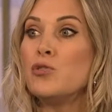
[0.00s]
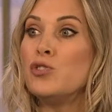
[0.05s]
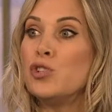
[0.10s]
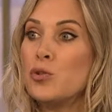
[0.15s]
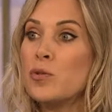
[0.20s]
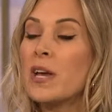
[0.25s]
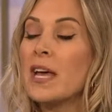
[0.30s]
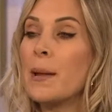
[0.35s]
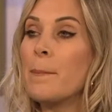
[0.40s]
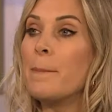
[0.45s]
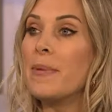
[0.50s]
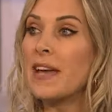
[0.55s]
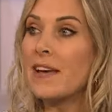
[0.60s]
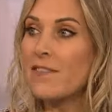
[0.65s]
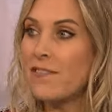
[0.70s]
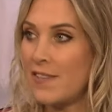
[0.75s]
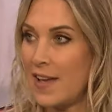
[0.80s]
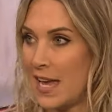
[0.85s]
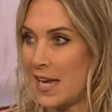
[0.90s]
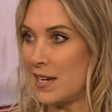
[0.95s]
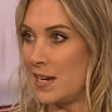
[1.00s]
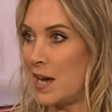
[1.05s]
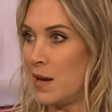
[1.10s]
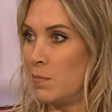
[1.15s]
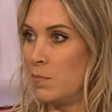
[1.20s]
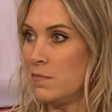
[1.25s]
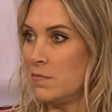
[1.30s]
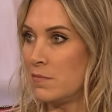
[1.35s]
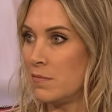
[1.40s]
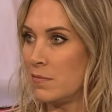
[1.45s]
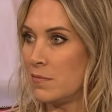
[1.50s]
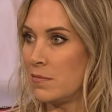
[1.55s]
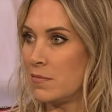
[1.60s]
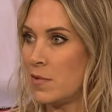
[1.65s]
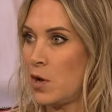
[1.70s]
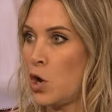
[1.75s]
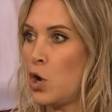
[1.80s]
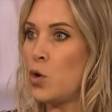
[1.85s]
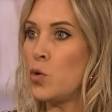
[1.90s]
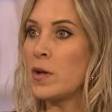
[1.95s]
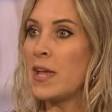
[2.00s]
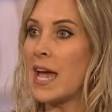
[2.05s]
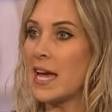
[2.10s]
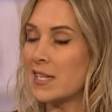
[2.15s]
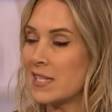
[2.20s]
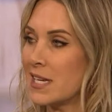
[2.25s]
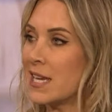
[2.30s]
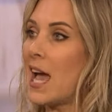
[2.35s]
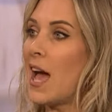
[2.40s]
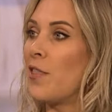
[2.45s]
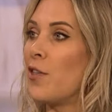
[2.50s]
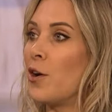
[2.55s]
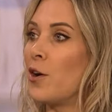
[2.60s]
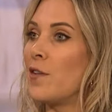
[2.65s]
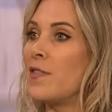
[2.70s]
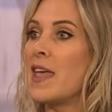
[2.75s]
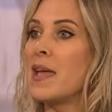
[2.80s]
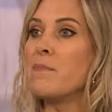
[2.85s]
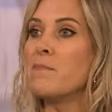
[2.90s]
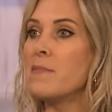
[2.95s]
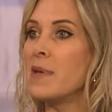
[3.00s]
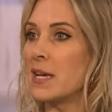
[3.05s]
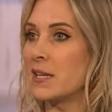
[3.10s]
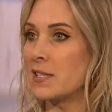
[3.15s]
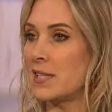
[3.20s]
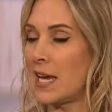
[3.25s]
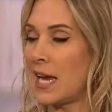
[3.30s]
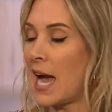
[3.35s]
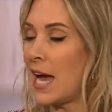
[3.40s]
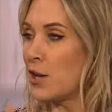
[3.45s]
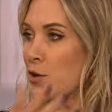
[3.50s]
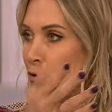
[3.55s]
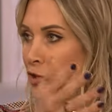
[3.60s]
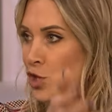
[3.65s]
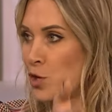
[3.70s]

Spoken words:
you do get a big fandom who get together and they miss, like I know